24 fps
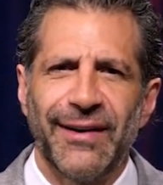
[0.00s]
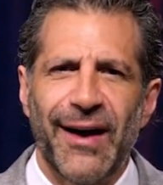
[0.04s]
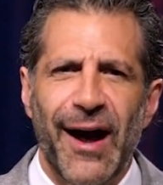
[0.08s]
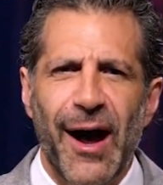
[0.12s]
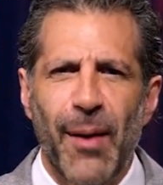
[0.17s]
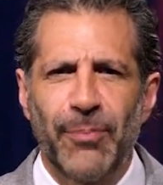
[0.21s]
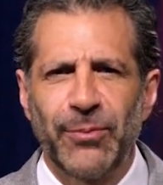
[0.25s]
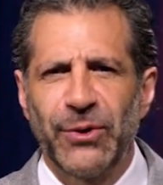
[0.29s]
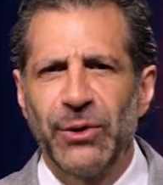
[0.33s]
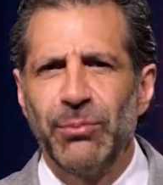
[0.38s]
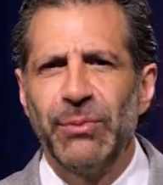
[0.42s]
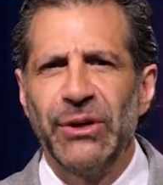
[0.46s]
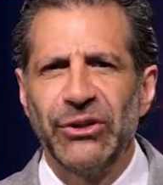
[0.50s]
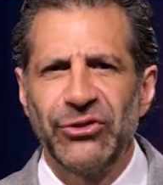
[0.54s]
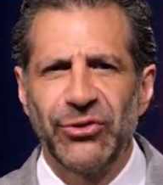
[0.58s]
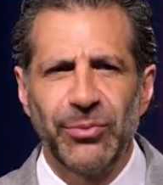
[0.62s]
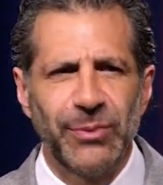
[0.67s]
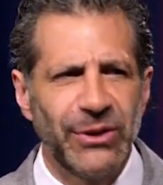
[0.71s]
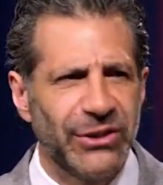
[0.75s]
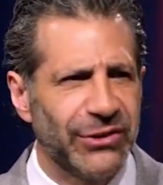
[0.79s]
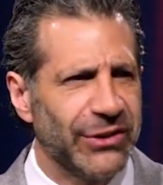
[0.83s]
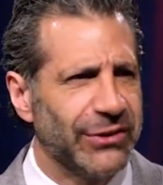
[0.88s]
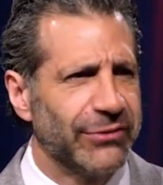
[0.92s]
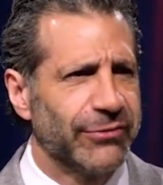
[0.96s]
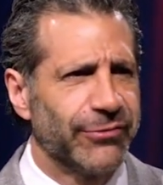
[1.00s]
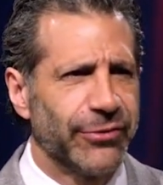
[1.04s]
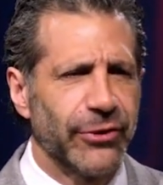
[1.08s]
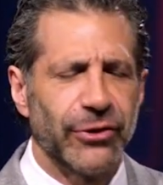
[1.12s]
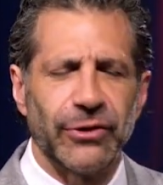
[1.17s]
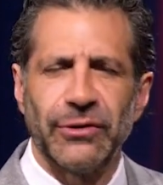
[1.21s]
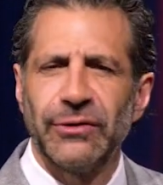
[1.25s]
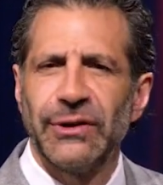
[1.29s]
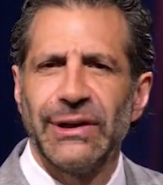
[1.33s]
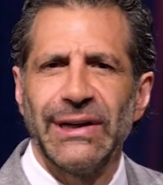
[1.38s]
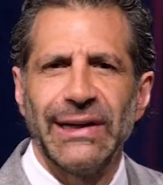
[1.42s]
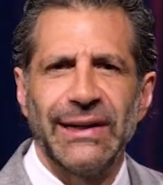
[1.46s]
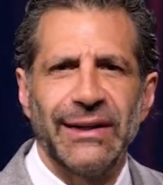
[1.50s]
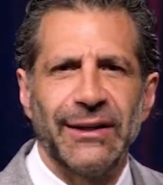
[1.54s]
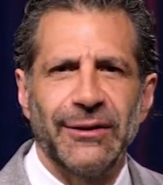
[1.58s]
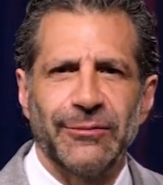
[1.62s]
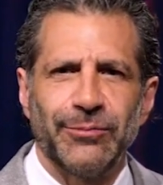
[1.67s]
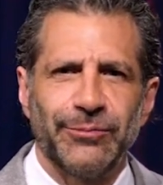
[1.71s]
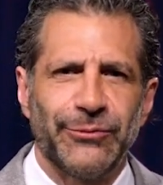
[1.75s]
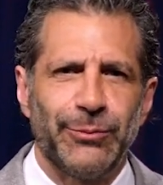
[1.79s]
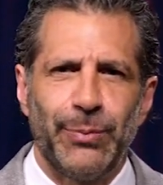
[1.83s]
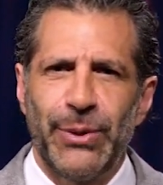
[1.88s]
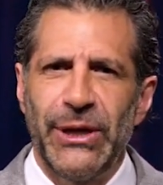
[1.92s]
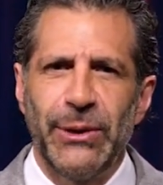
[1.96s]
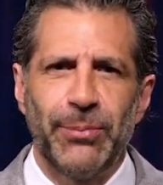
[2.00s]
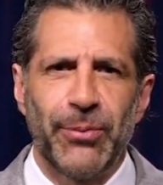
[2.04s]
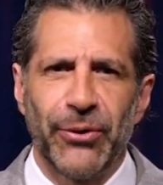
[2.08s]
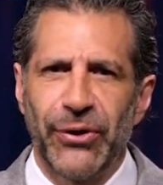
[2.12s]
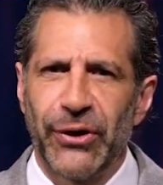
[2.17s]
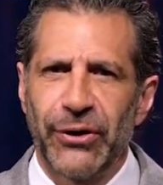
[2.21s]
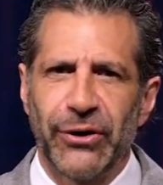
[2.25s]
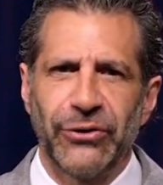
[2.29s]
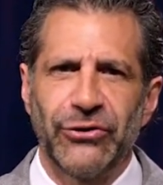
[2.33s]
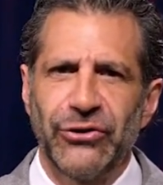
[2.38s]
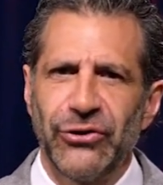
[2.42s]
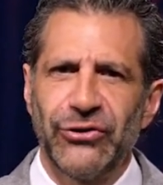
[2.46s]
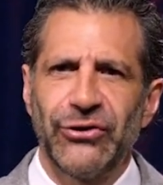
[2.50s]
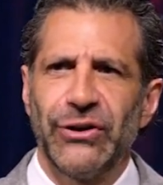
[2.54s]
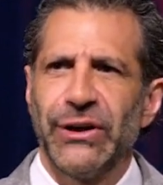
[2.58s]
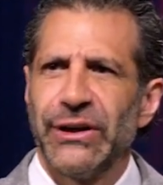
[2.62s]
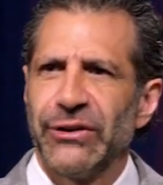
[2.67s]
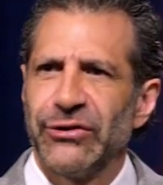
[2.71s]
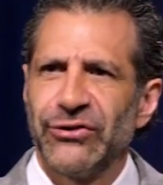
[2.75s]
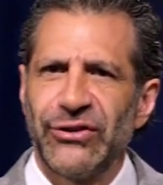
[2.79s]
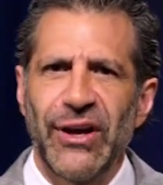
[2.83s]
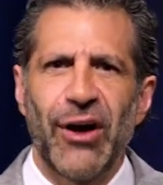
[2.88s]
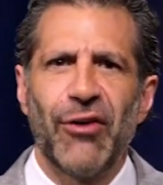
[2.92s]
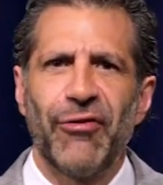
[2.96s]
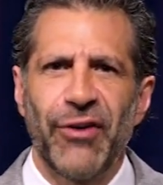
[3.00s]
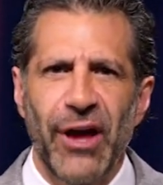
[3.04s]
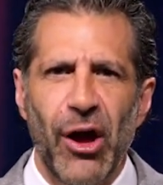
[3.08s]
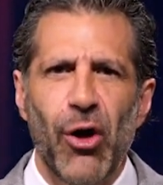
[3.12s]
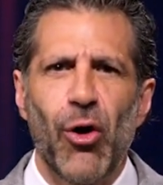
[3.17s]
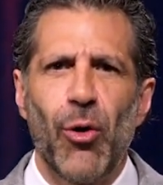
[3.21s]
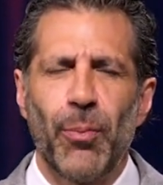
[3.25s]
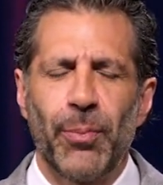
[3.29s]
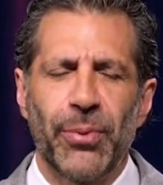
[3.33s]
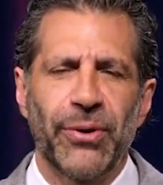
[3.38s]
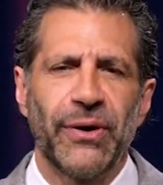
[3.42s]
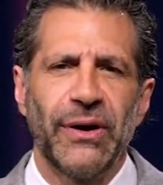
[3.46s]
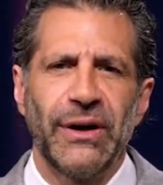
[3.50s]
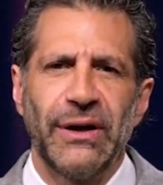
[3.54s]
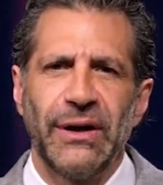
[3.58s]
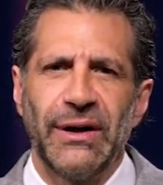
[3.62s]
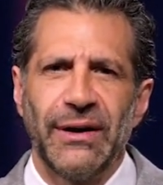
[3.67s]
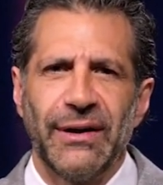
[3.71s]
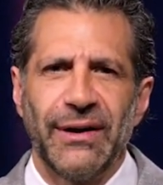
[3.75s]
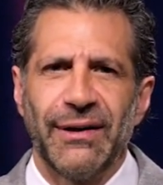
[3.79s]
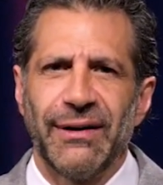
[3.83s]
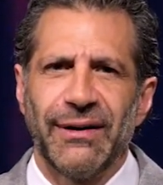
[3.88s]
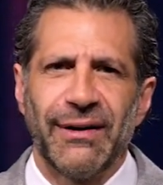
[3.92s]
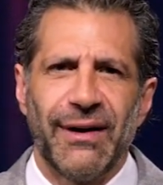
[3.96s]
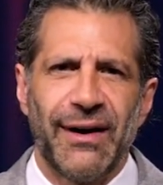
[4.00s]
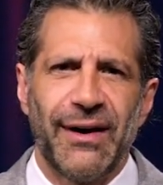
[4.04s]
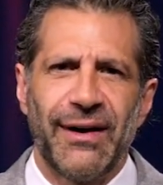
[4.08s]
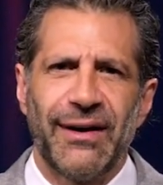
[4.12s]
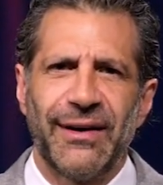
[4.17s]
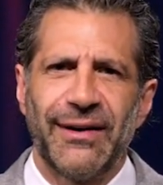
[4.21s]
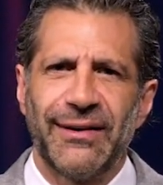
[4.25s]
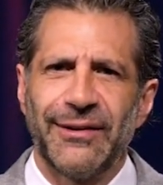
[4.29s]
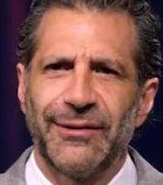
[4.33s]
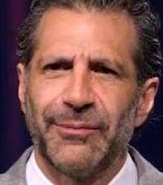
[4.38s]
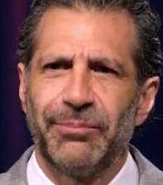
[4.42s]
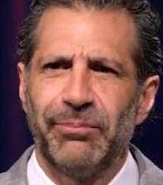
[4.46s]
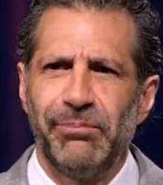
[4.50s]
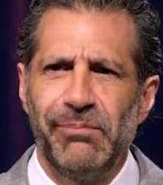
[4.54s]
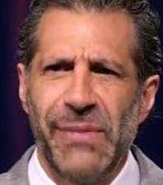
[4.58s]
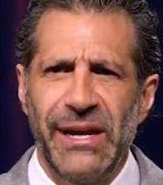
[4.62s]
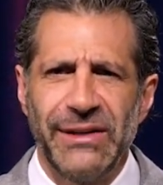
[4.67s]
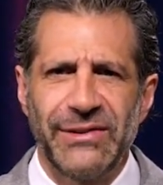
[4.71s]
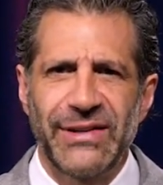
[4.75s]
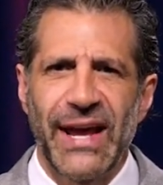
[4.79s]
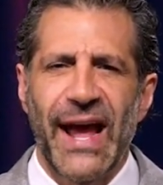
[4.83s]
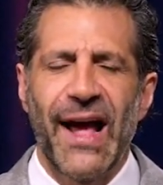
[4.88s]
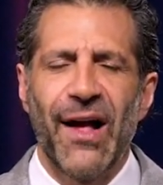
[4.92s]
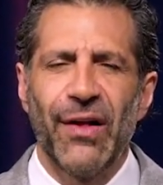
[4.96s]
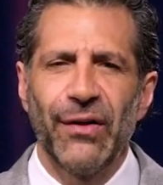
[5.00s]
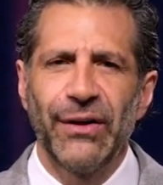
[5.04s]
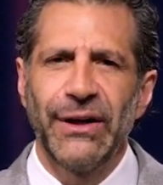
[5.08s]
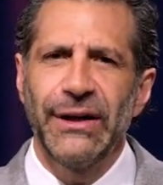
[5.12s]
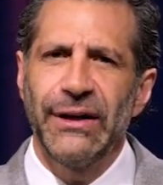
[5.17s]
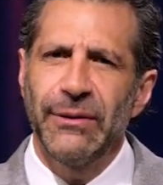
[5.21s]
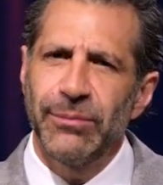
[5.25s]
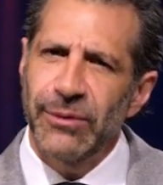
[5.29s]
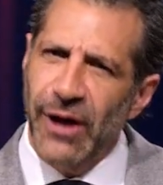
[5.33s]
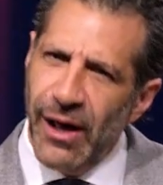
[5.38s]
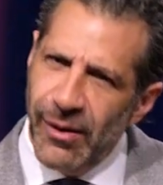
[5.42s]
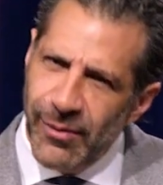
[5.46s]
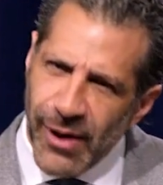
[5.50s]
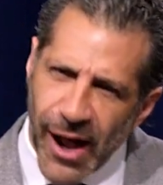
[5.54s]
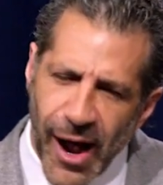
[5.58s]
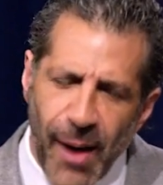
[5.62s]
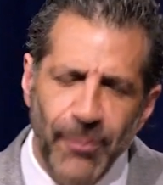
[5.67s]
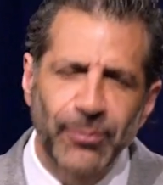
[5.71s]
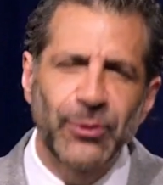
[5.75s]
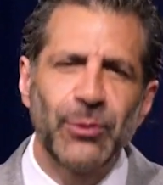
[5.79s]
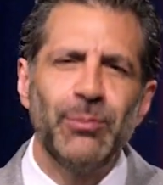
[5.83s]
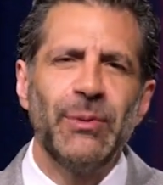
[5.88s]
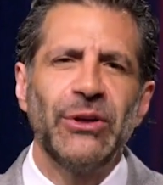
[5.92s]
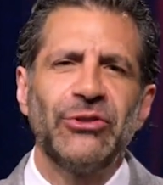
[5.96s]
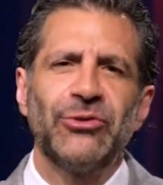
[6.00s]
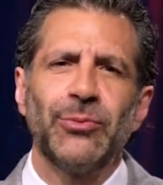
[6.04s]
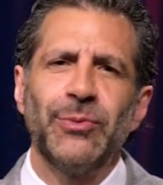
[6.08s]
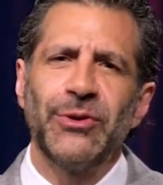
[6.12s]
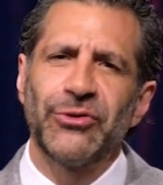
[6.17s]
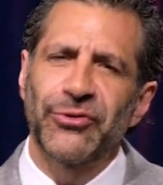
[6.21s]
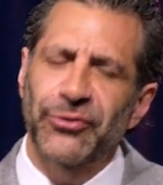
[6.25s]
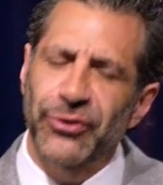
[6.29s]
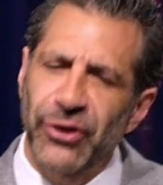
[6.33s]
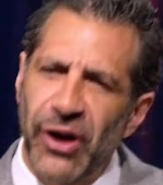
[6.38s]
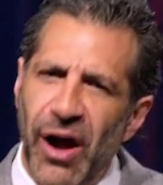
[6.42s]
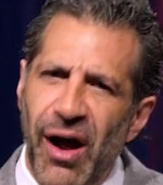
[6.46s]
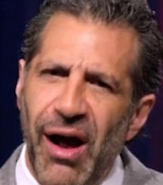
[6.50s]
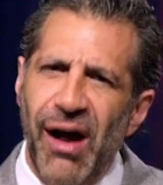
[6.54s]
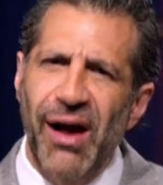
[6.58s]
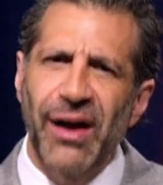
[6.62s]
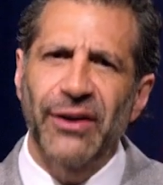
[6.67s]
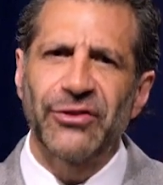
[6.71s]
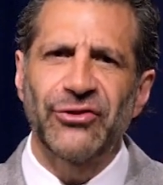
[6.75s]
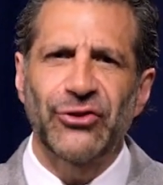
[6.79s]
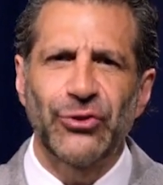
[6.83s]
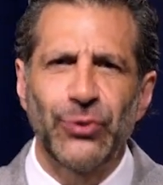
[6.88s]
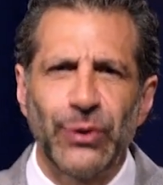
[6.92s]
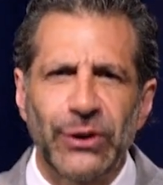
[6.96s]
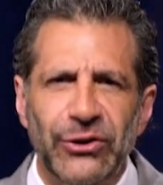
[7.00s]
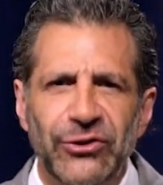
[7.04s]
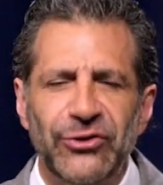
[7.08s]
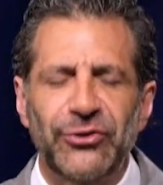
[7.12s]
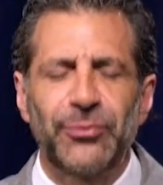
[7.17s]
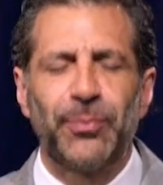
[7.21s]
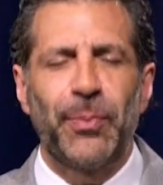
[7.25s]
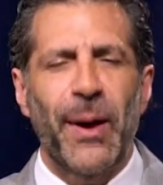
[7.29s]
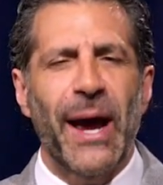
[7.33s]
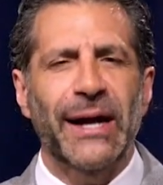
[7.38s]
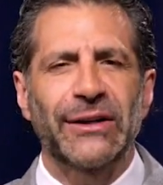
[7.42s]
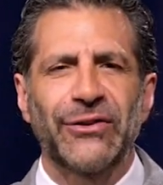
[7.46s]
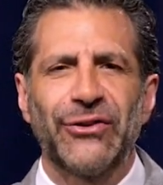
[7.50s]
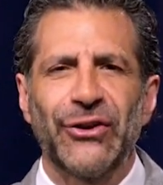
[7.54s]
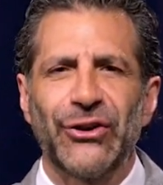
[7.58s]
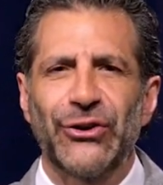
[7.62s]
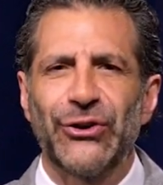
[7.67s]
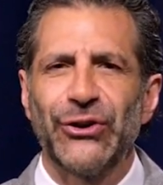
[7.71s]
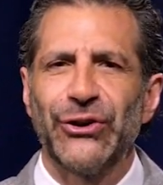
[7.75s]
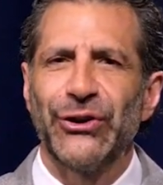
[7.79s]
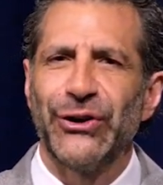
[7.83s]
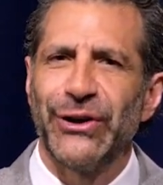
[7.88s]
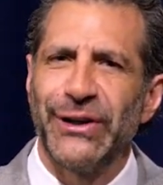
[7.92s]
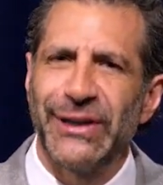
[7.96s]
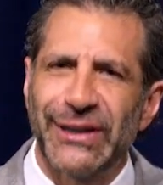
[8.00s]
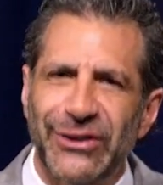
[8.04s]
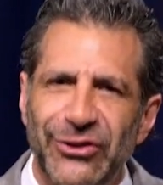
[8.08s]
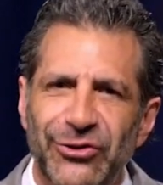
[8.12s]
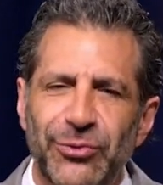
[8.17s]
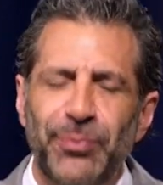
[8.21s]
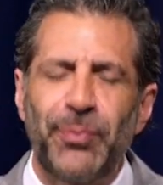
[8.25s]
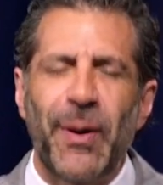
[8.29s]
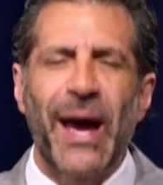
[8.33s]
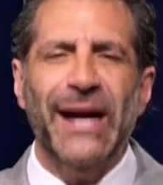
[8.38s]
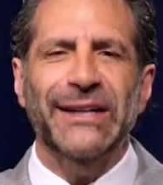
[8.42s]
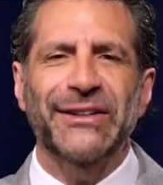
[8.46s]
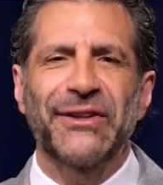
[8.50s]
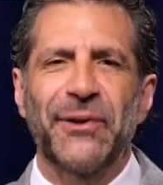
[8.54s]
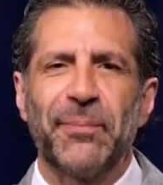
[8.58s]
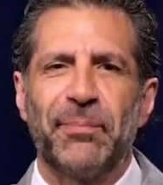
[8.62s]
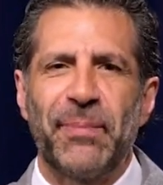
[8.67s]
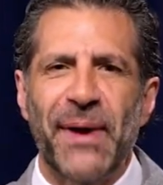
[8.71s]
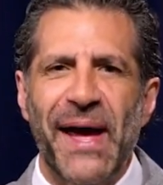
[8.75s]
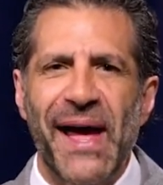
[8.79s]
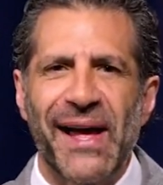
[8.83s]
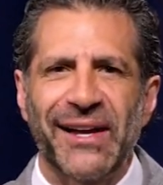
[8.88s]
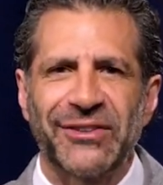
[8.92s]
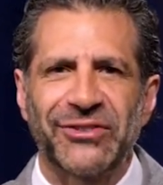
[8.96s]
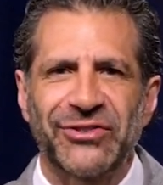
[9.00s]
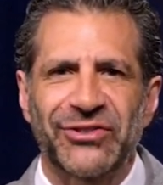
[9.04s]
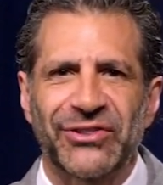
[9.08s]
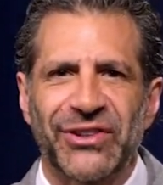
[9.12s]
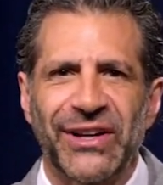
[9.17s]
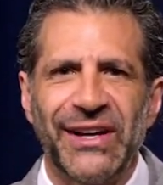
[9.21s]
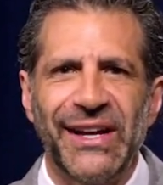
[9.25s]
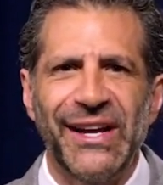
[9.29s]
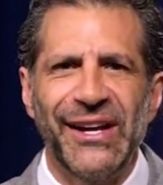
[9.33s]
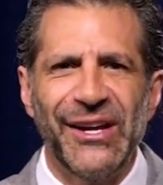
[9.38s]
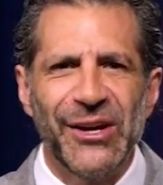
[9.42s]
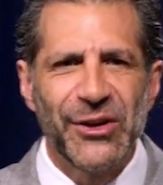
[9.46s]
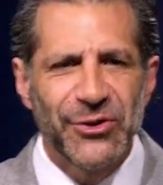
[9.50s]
Optimism isn't for people that are just in a self-help mentality. Optimism is for us to expect the good, expect the best,